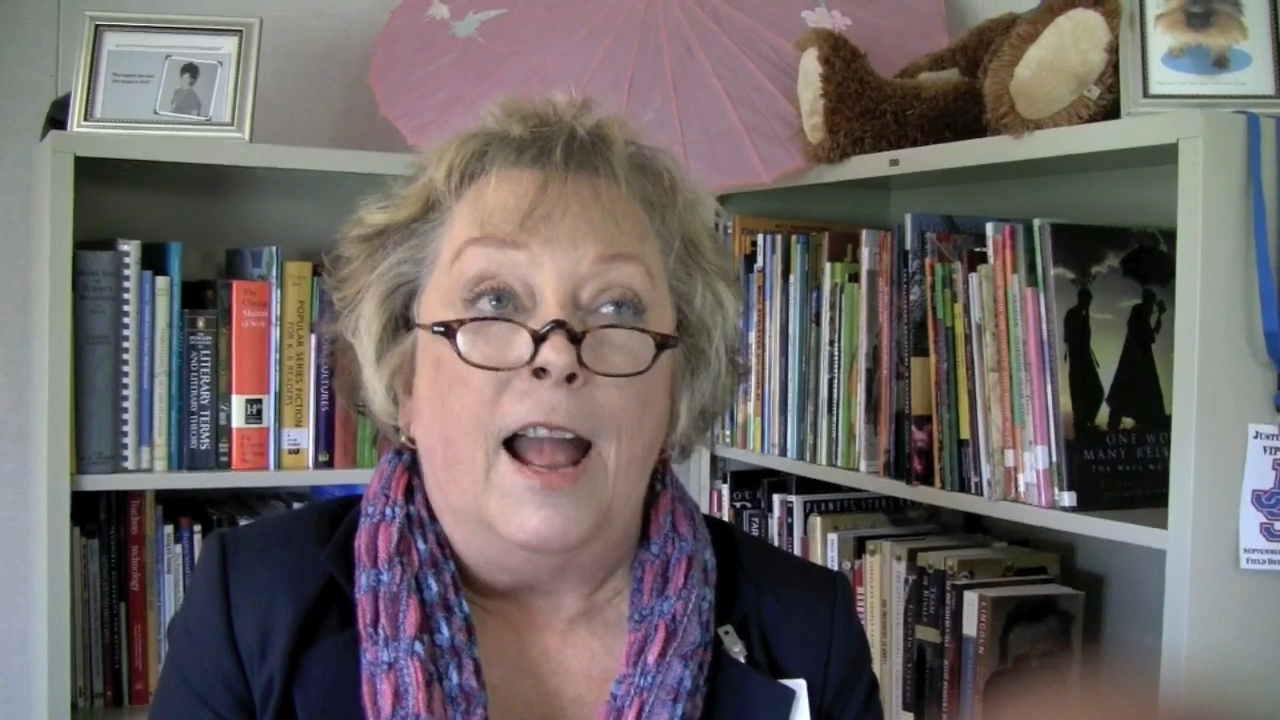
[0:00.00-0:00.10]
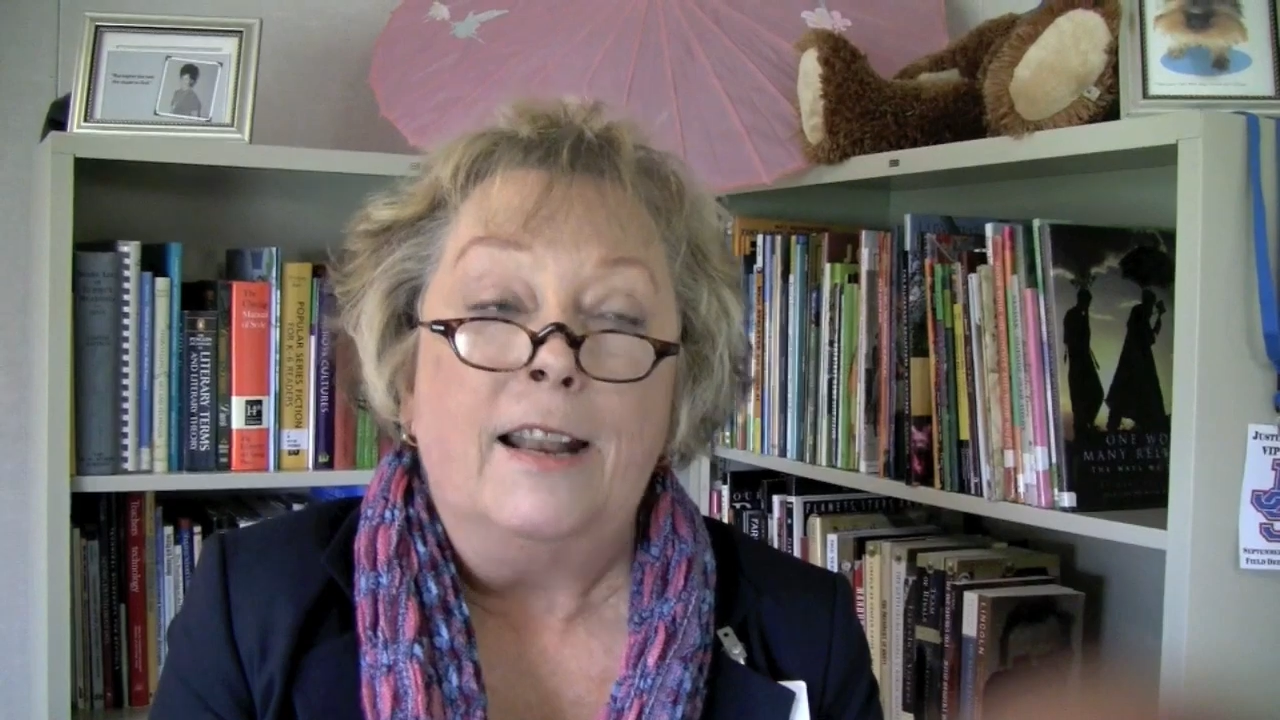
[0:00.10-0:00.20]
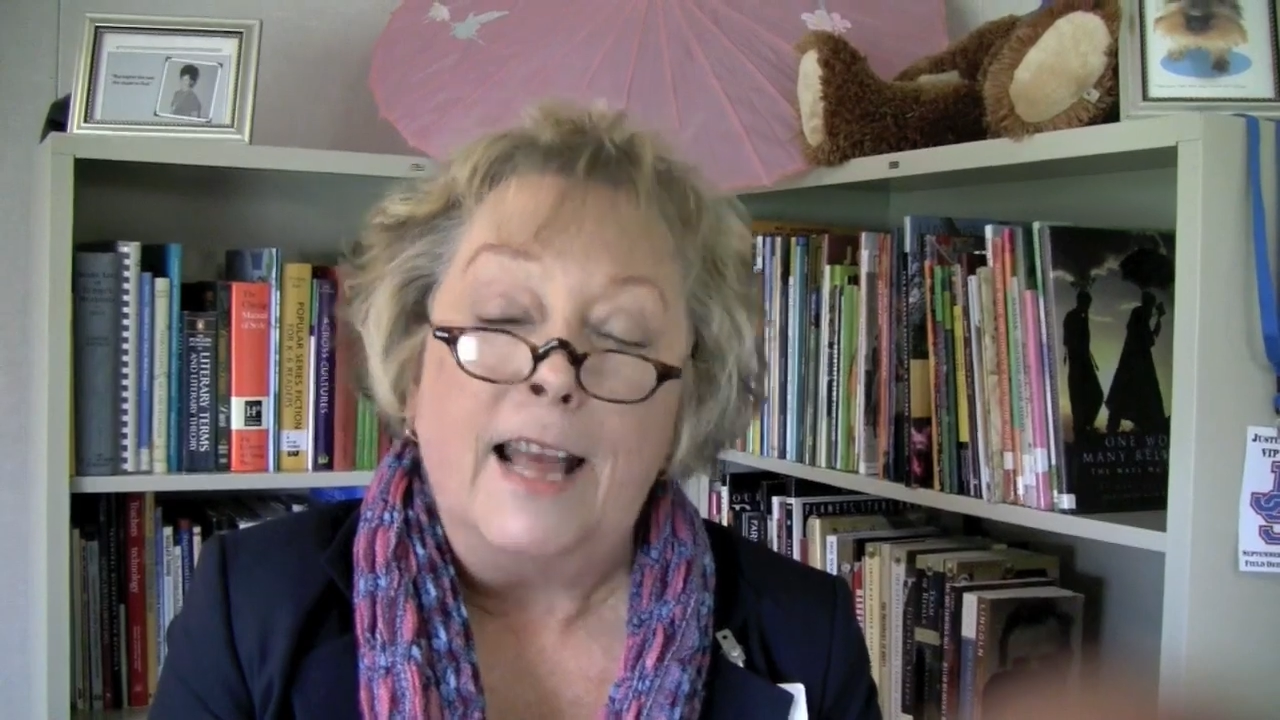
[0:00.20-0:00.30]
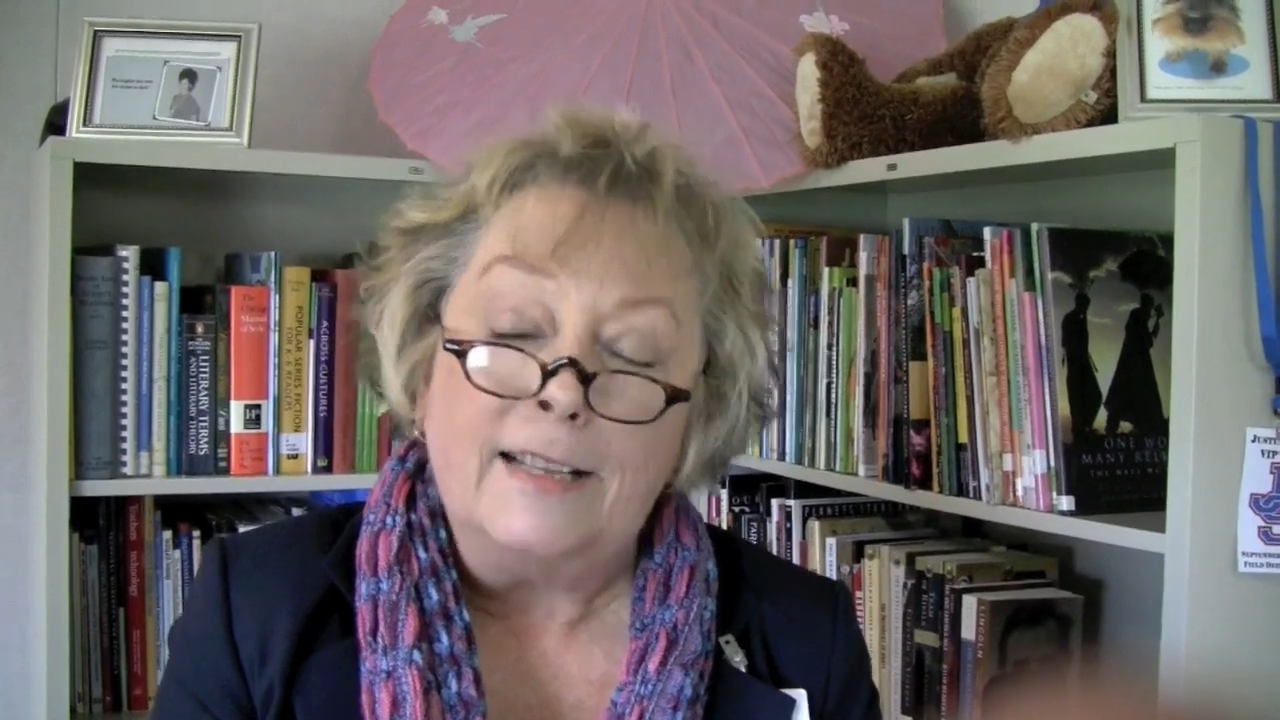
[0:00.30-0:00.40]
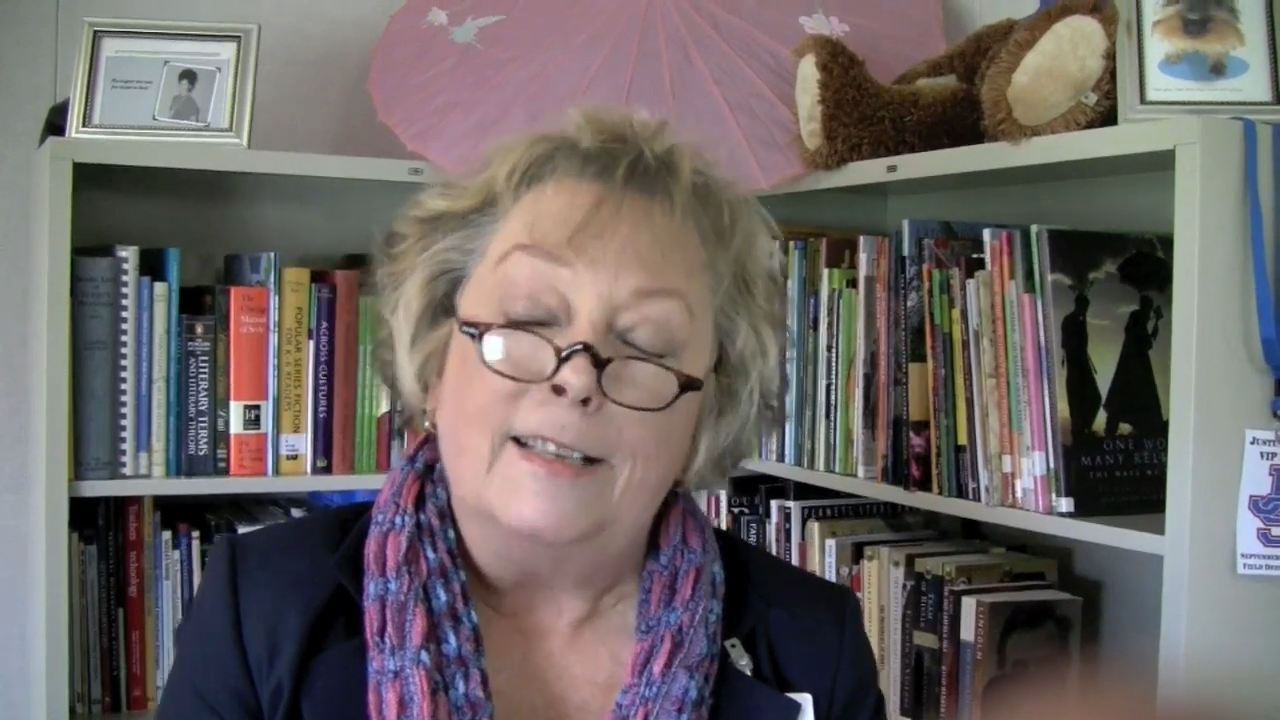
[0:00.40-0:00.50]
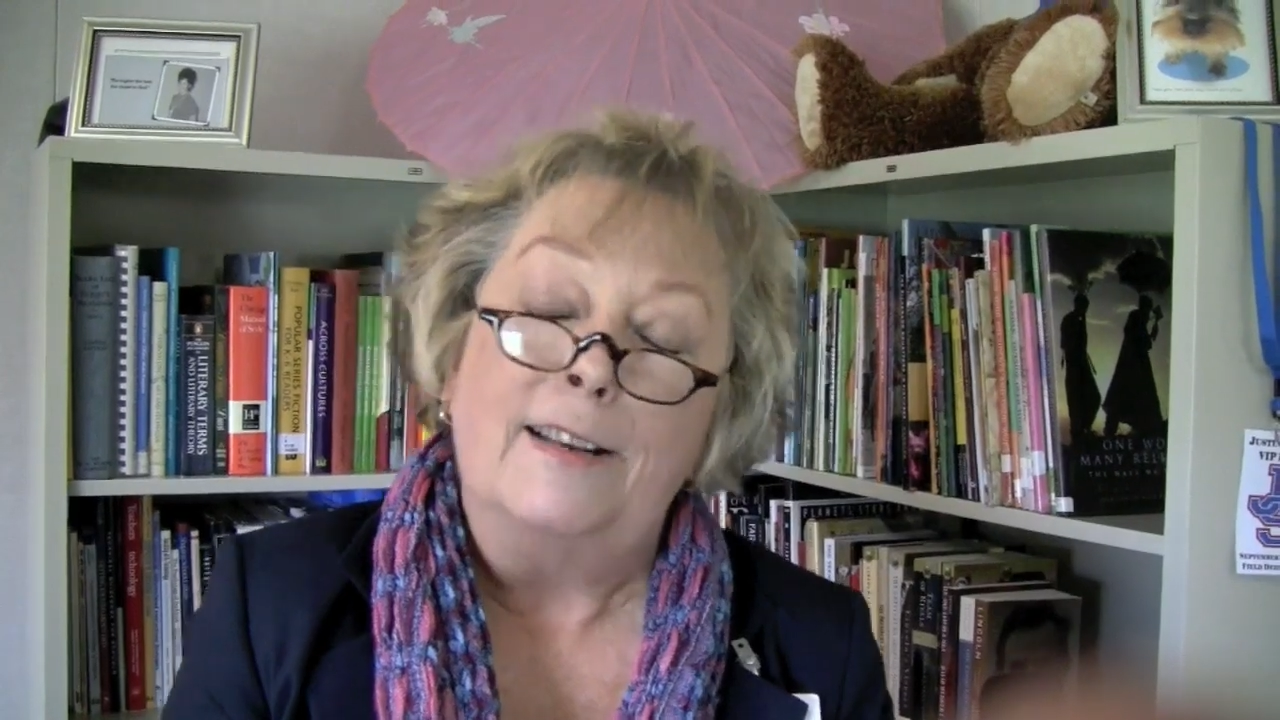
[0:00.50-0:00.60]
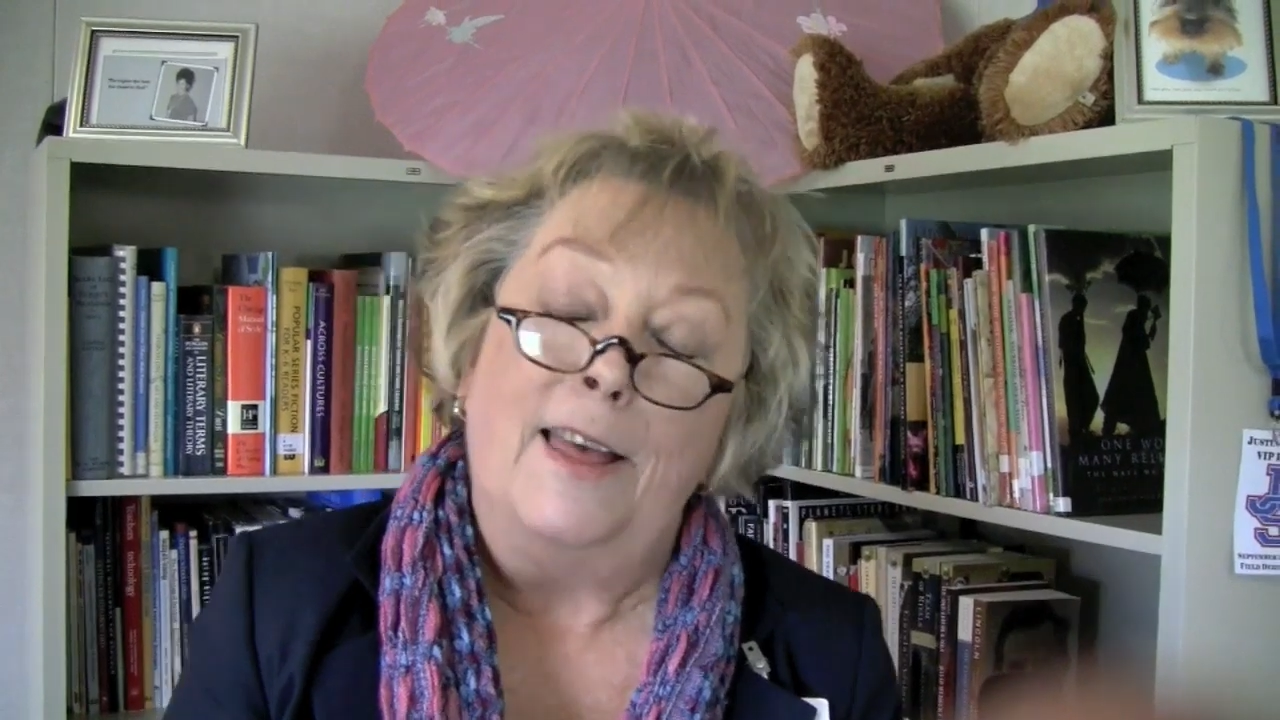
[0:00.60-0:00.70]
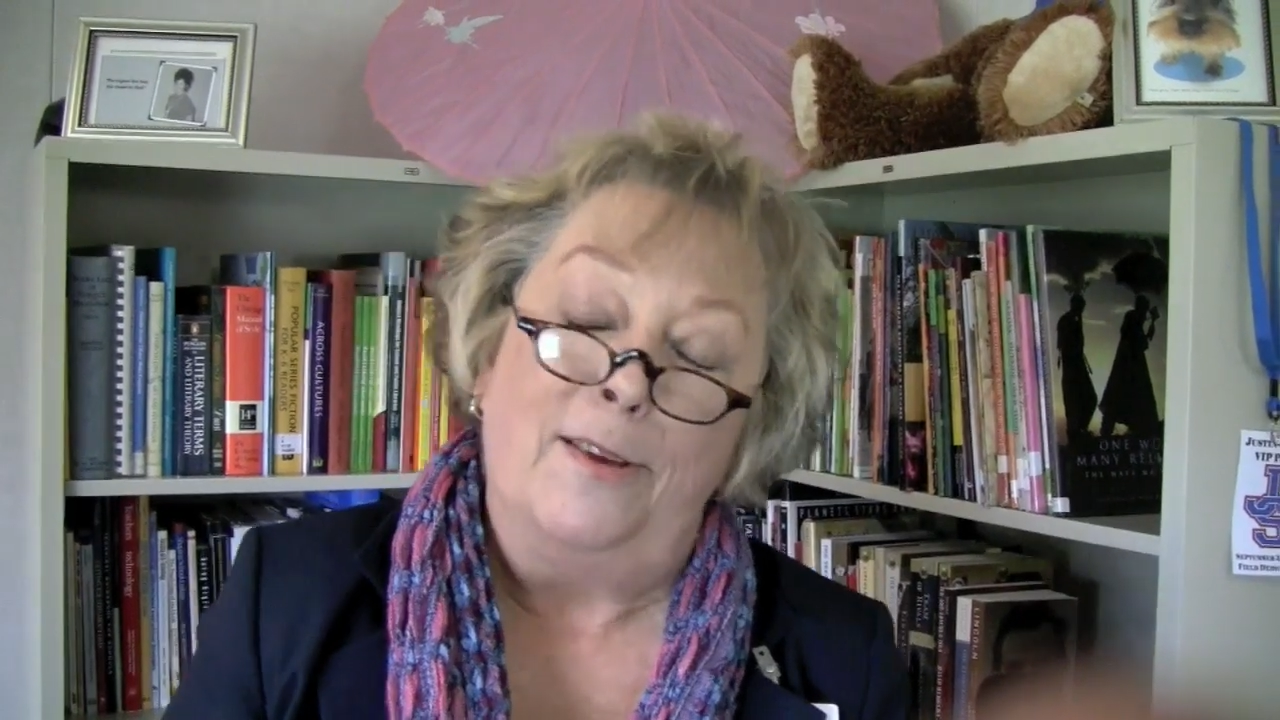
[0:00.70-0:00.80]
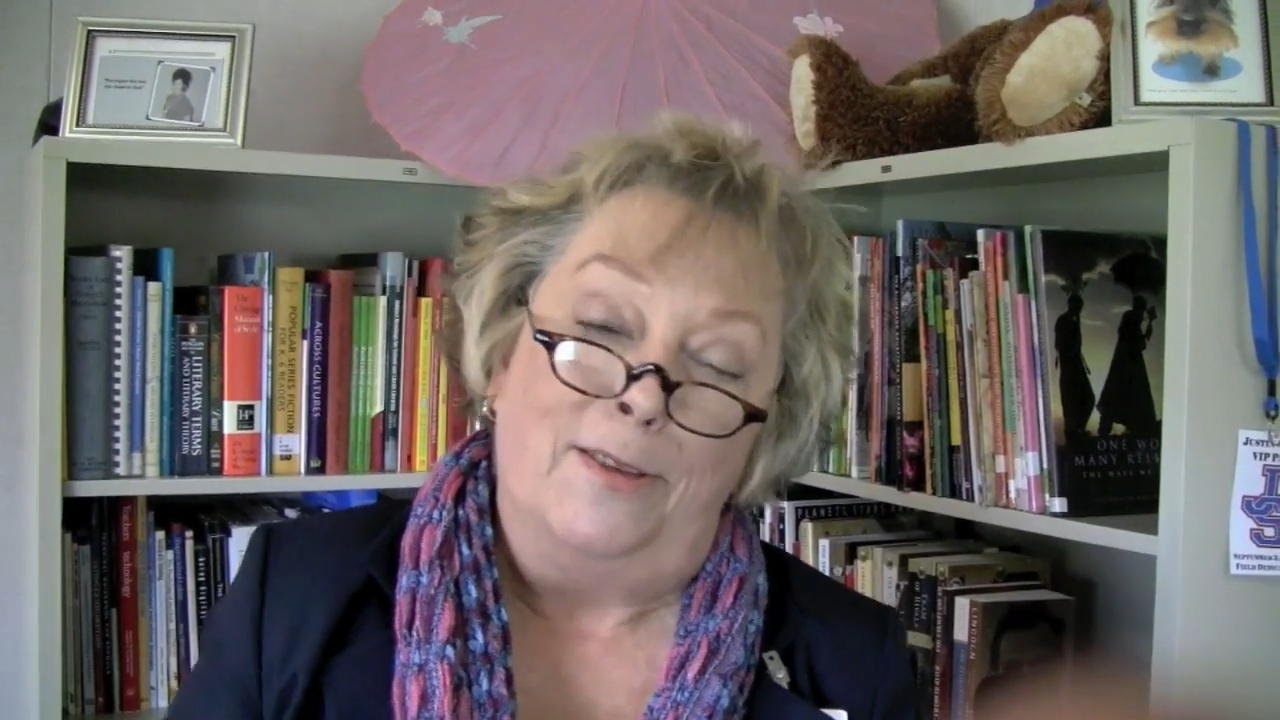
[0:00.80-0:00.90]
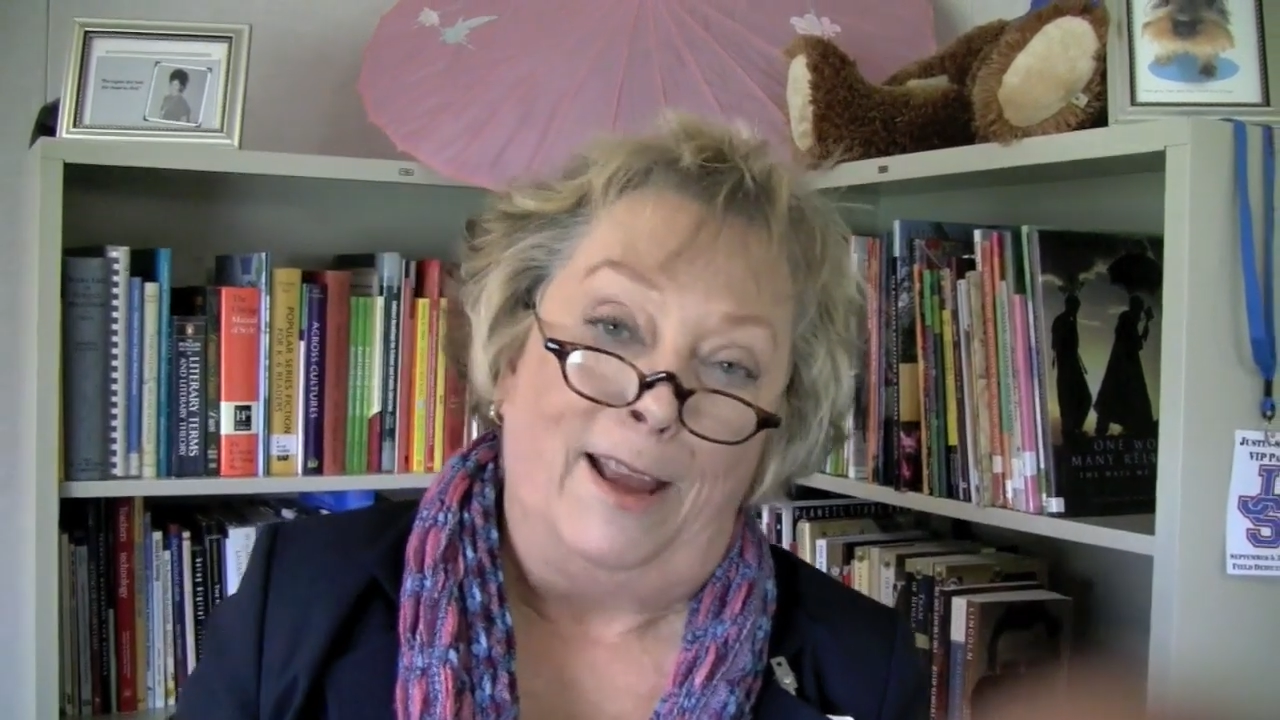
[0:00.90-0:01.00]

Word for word: And that's another